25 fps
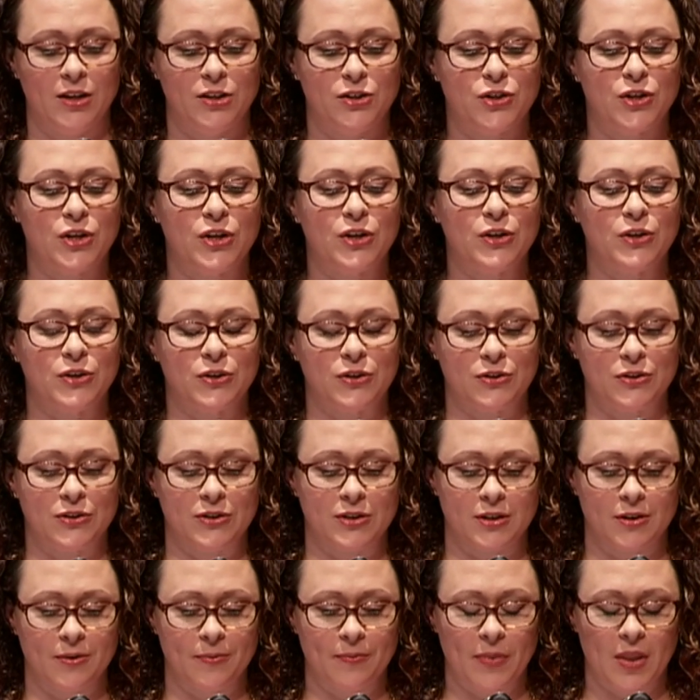
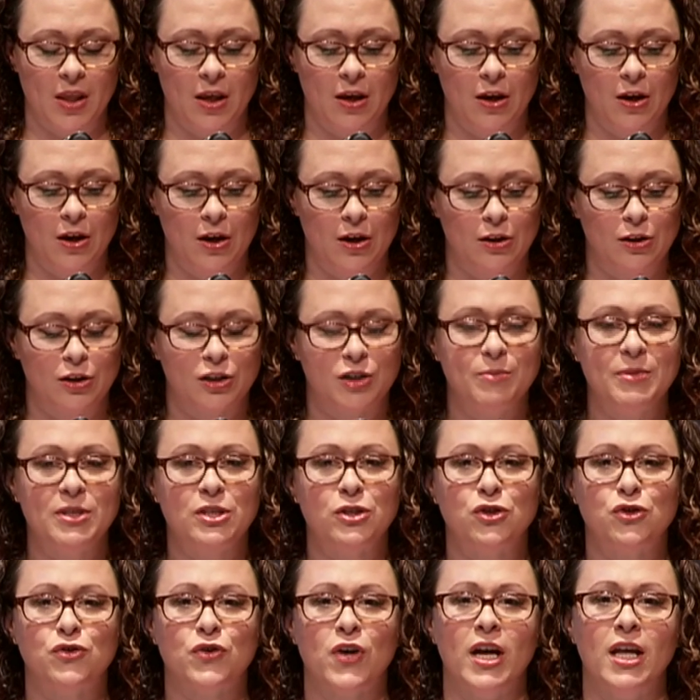turned, looked me
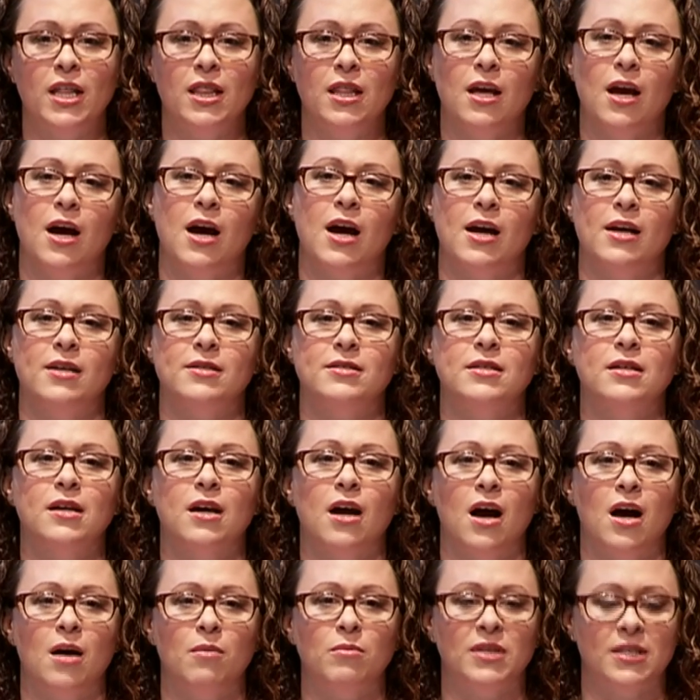straight in the eyes, and
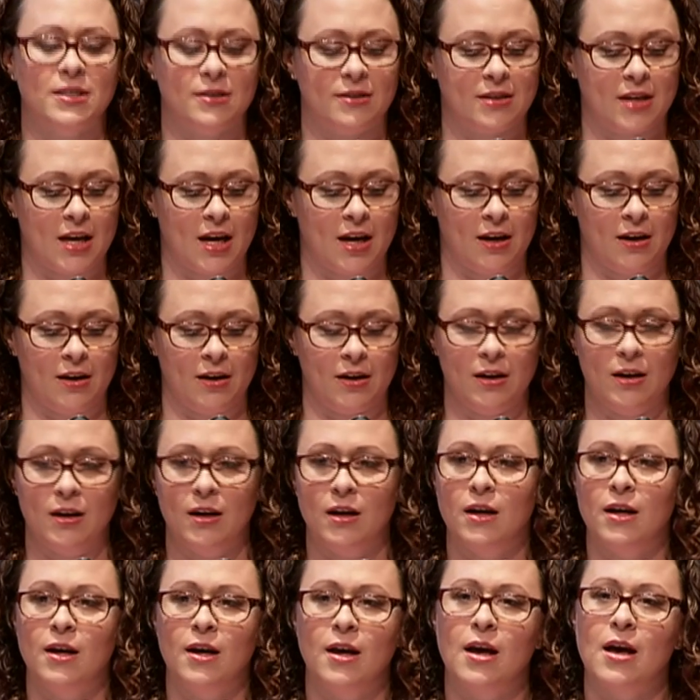calmly said,
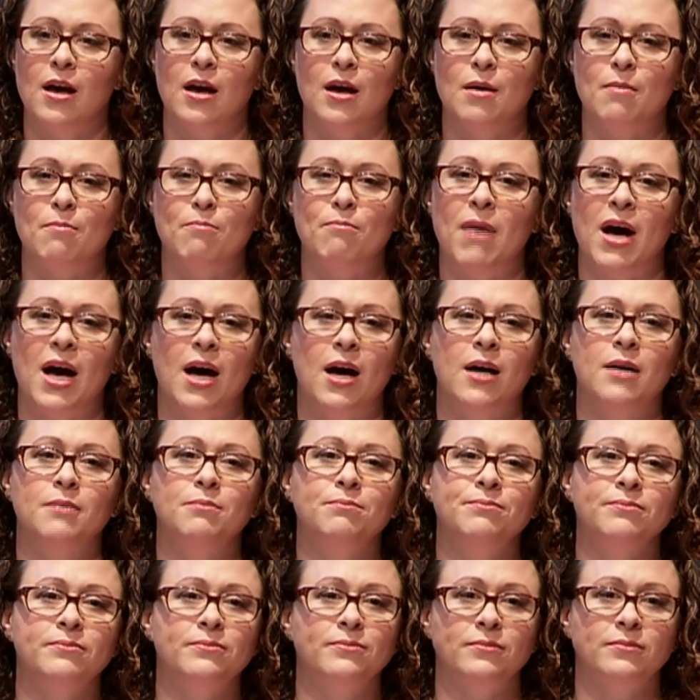
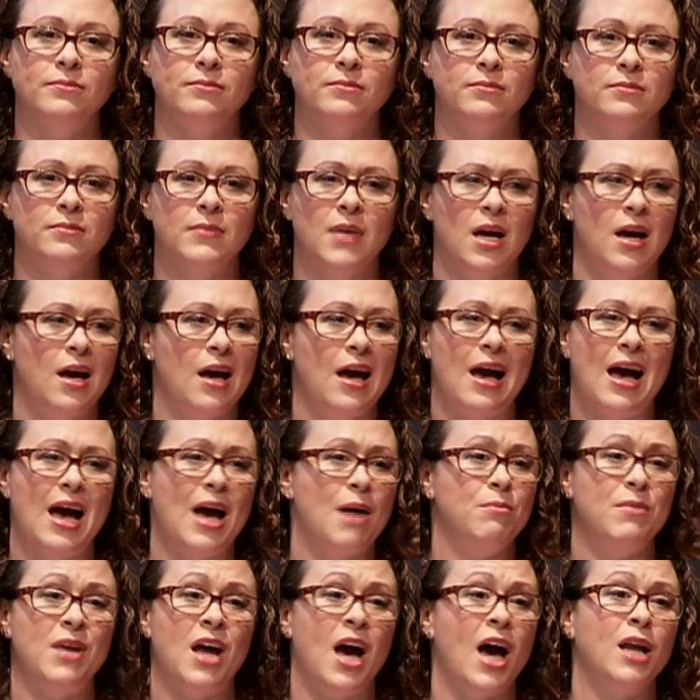"Mom,
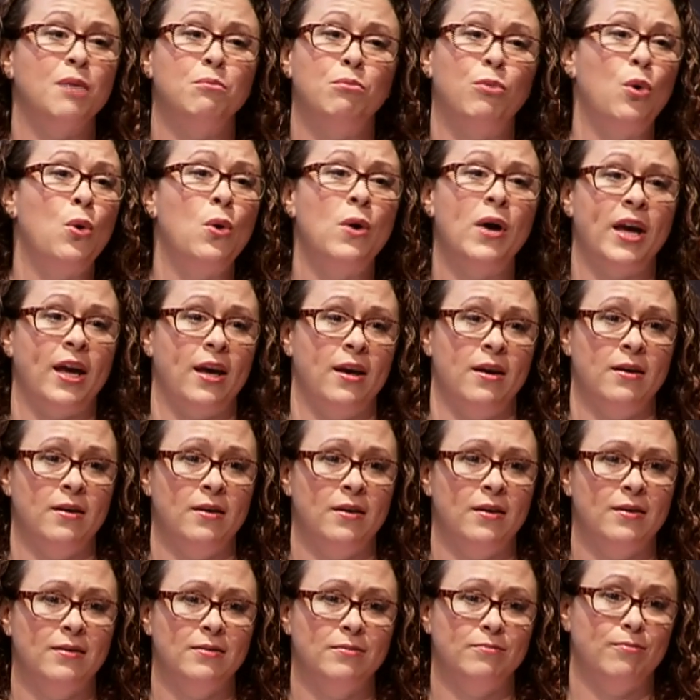I'm not a boy.
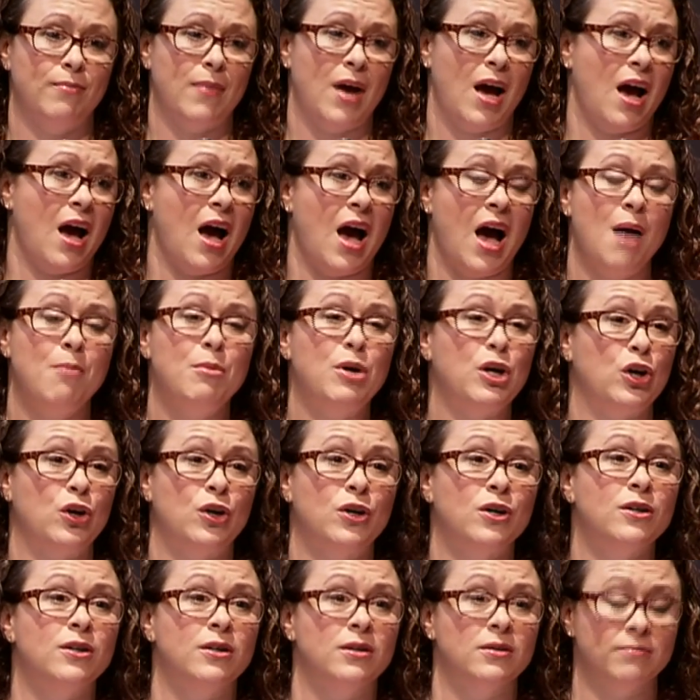I'm a
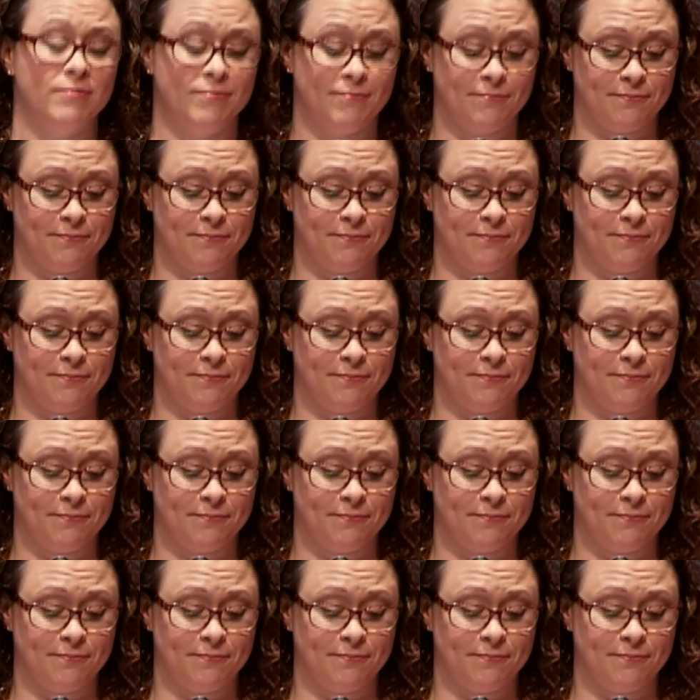girl."